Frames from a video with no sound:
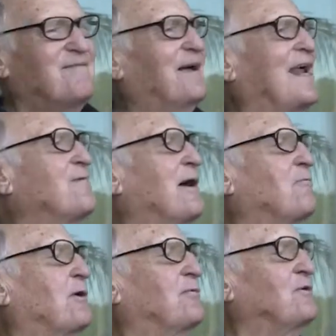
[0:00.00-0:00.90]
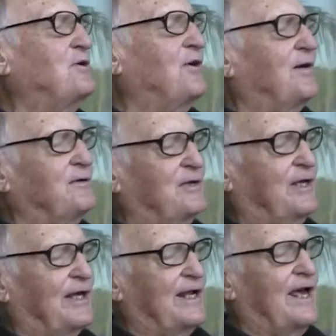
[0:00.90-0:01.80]
But anyway, well, you're
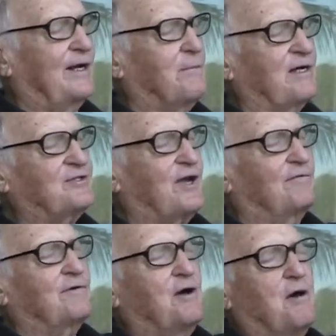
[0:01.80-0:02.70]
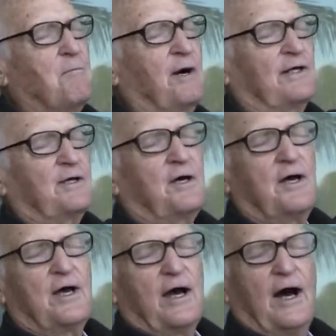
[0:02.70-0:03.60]
getting ahead of myself. But
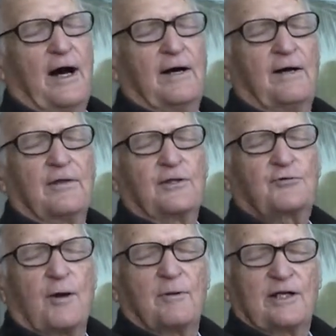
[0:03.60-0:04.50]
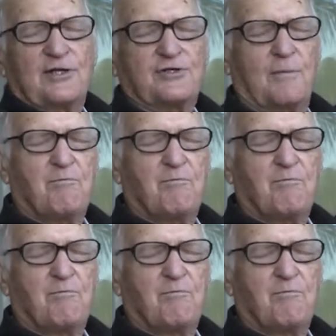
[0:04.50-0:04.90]
the trouble is,